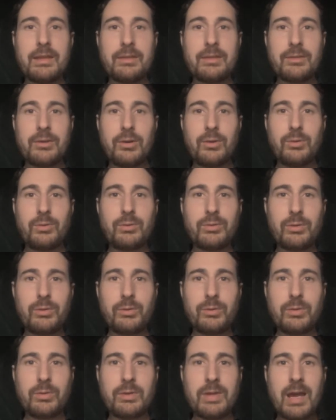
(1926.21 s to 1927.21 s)

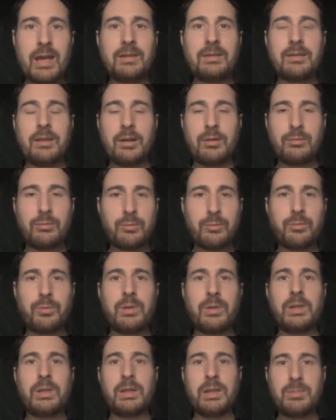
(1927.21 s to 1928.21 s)
so that's a
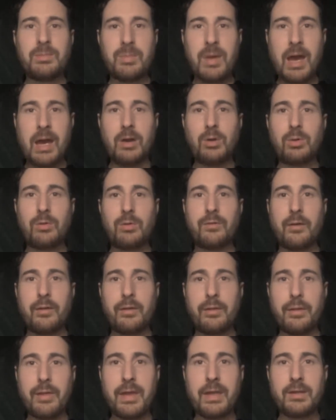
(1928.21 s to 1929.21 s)
really powerful
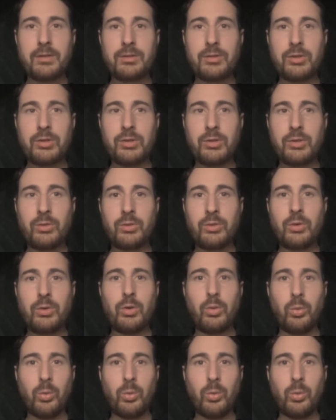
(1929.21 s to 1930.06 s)
thing to,